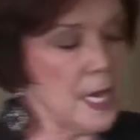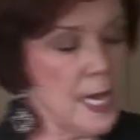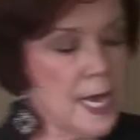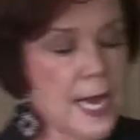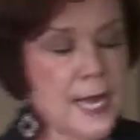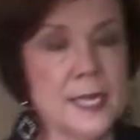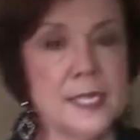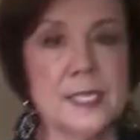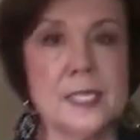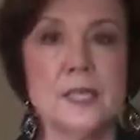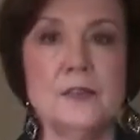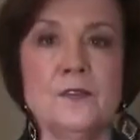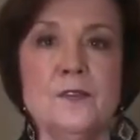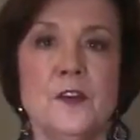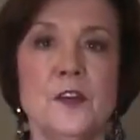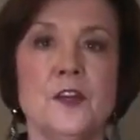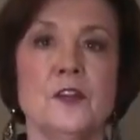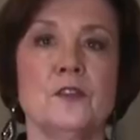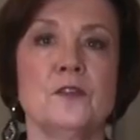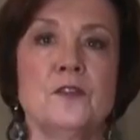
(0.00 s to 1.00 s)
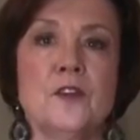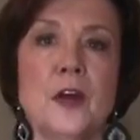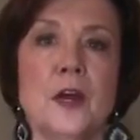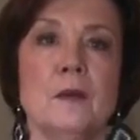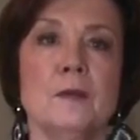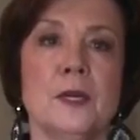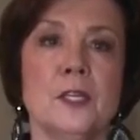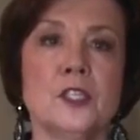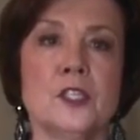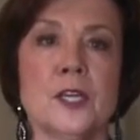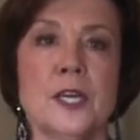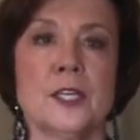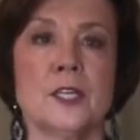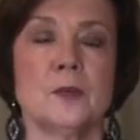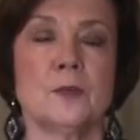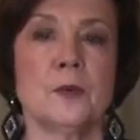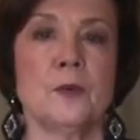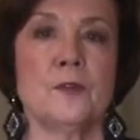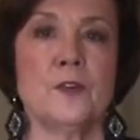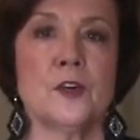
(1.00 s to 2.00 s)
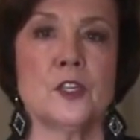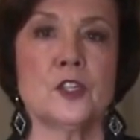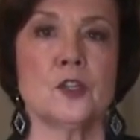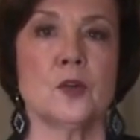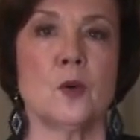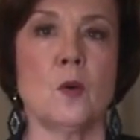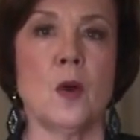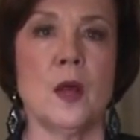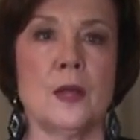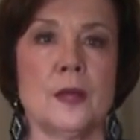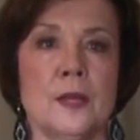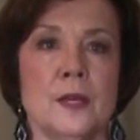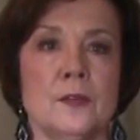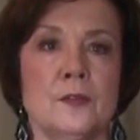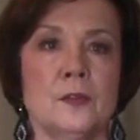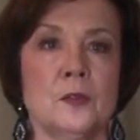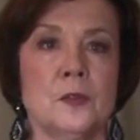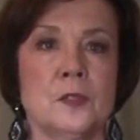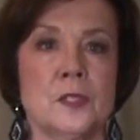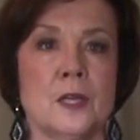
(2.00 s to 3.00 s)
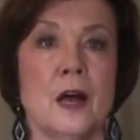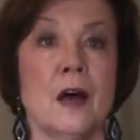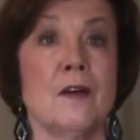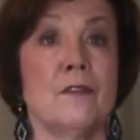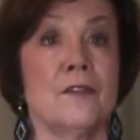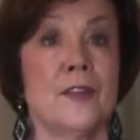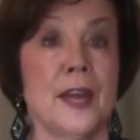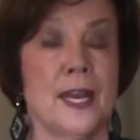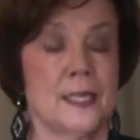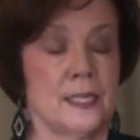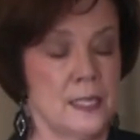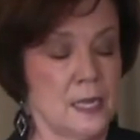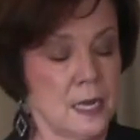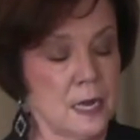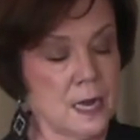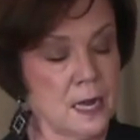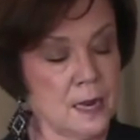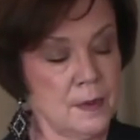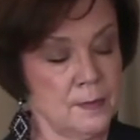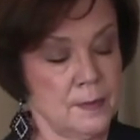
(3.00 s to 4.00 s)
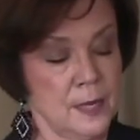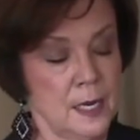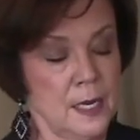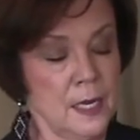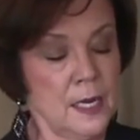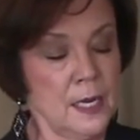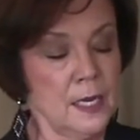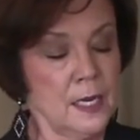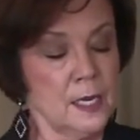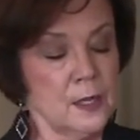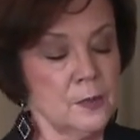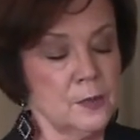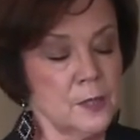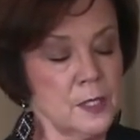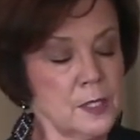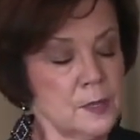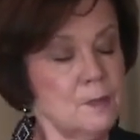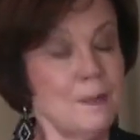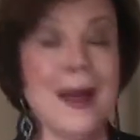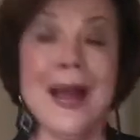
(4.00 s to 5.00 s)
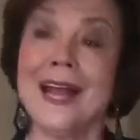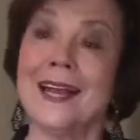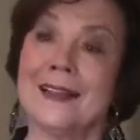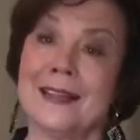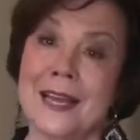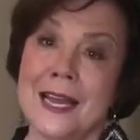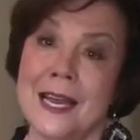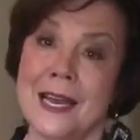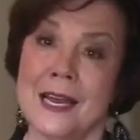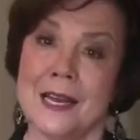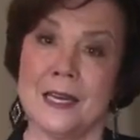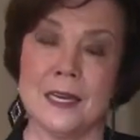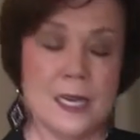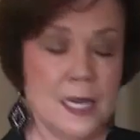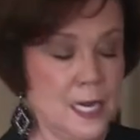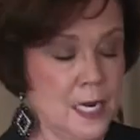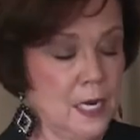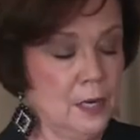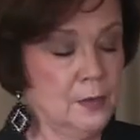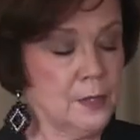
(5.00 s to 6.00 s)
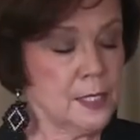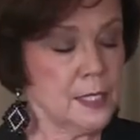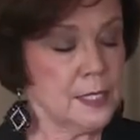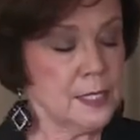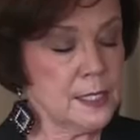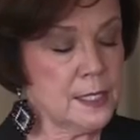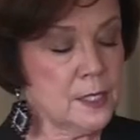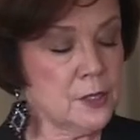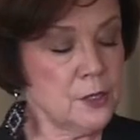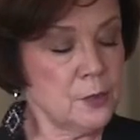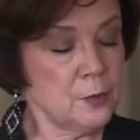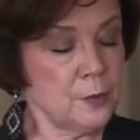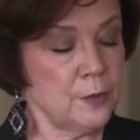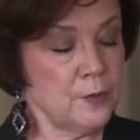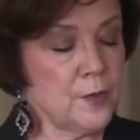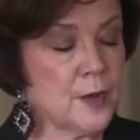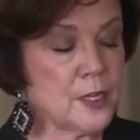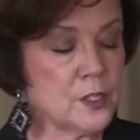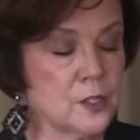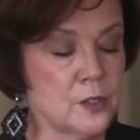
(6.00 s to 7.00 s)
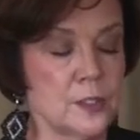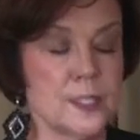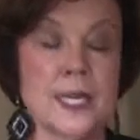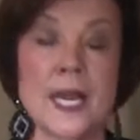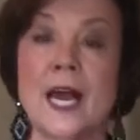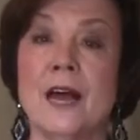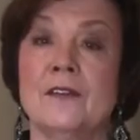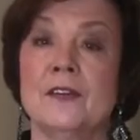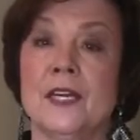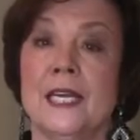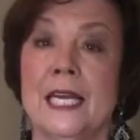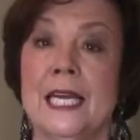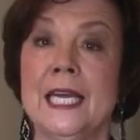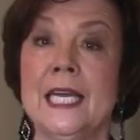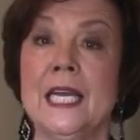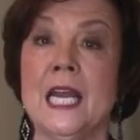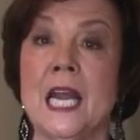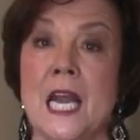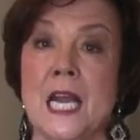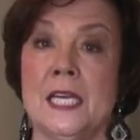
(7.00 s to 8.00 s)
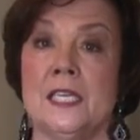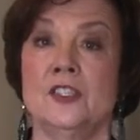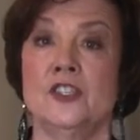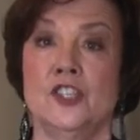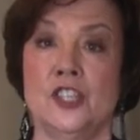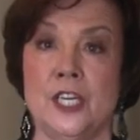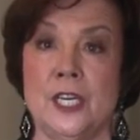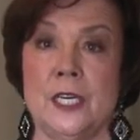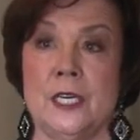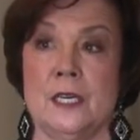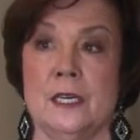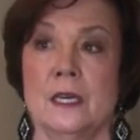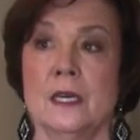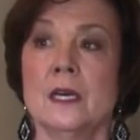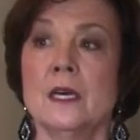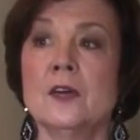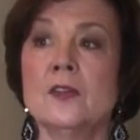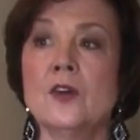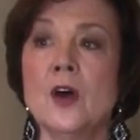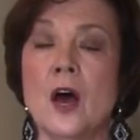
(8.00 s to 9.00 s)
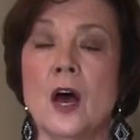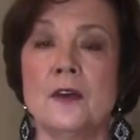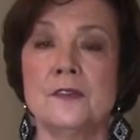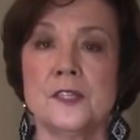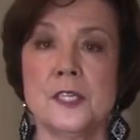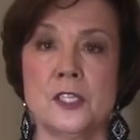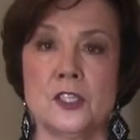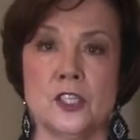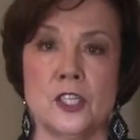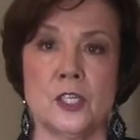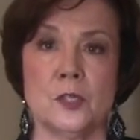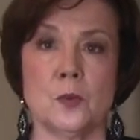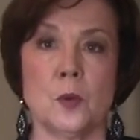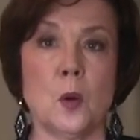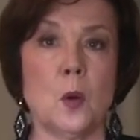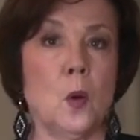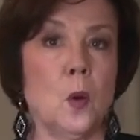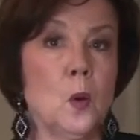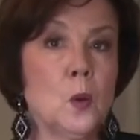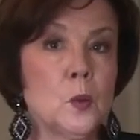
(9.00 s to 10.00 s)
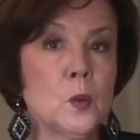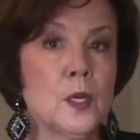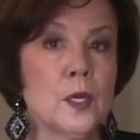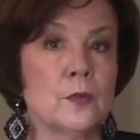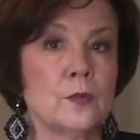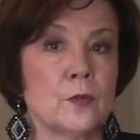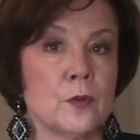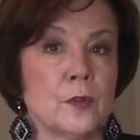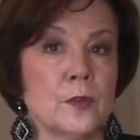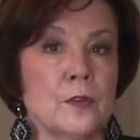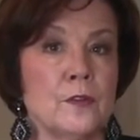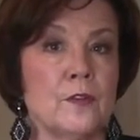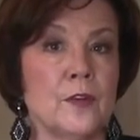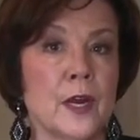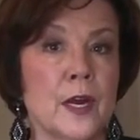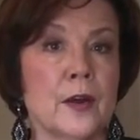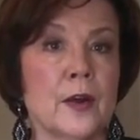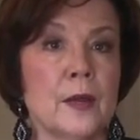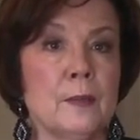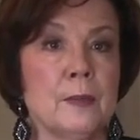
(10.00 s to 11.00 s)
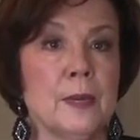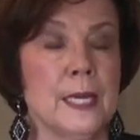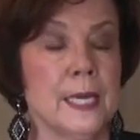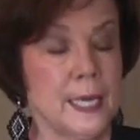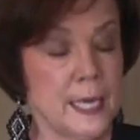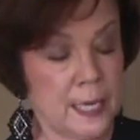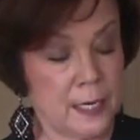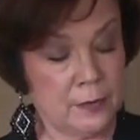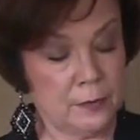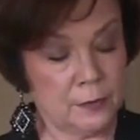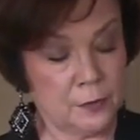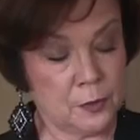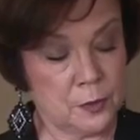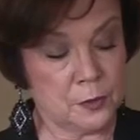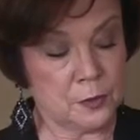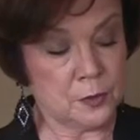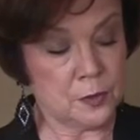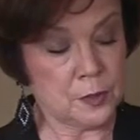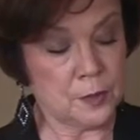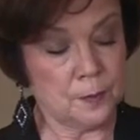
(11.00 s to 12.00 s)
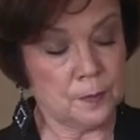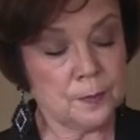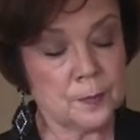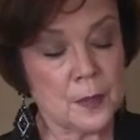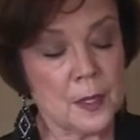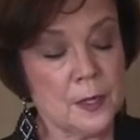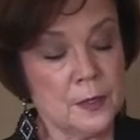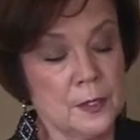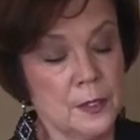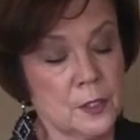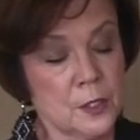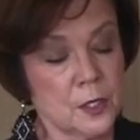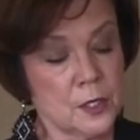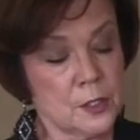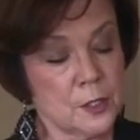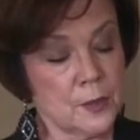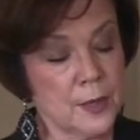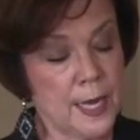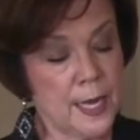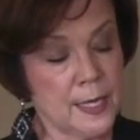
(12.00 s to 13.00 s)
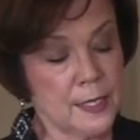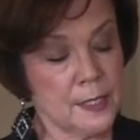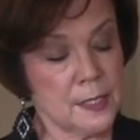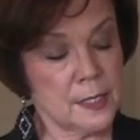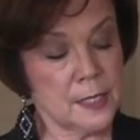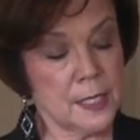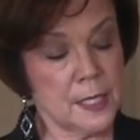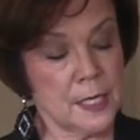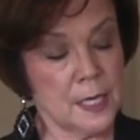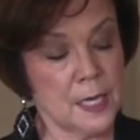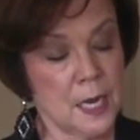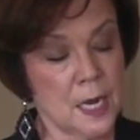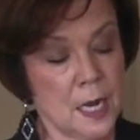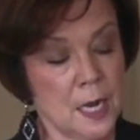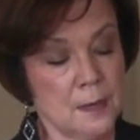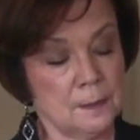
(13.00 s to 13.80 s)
and it's configured very much like the professional quality flutes of that time. In other words, back then it was considered professional to have an inline G. The offset Gs were only for the very beginning flutes. This also has the